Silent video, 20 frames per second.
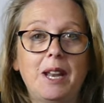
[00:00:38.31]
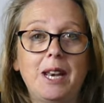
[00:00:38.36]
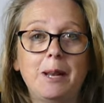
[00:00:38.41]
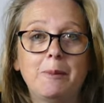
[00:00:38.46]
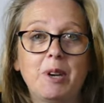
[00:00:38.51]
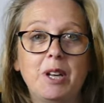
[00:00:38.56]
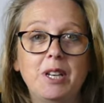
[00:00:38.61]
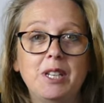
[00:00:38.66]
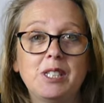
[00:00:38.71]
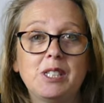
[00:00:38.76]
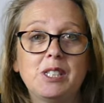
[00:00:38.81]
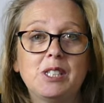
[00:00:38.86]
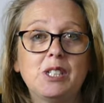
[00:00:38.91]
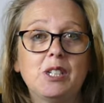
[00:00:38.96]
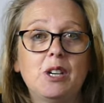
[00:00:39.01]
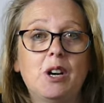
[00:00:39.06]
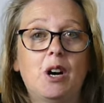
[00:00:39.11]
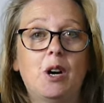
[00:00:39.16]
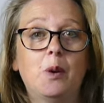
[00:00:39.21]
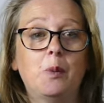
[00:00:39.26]
And I'm going to
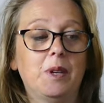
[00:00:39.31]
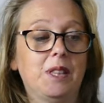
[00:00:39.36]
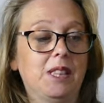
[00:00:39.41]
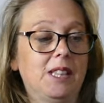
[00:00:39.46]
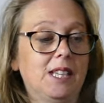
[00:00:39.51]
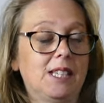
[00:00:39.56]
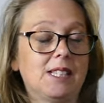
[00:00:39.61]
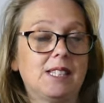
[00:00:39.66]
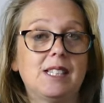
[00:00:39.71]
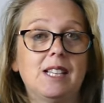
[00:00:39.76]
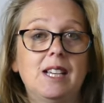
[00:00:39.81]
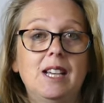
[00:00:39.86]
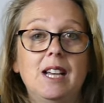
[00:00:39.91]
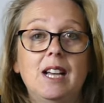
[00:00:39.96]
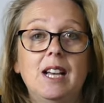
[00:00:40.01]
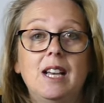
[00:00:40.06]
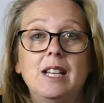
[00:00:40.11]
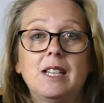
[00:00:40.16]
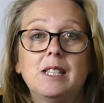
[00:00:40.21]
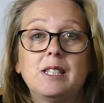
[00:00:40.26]
start with this
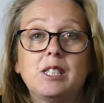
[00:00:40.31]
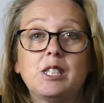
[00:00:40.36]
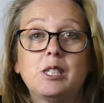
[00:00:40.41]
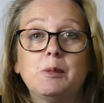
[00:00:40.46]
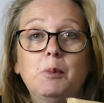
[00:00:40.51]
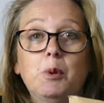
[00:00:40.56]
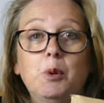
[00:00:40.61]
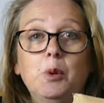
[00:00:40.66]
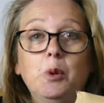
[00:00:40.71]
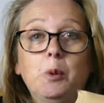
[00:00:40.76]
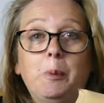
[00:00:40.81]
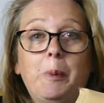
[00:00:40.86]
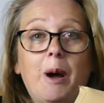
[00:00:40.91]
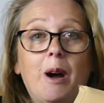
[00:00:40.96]
small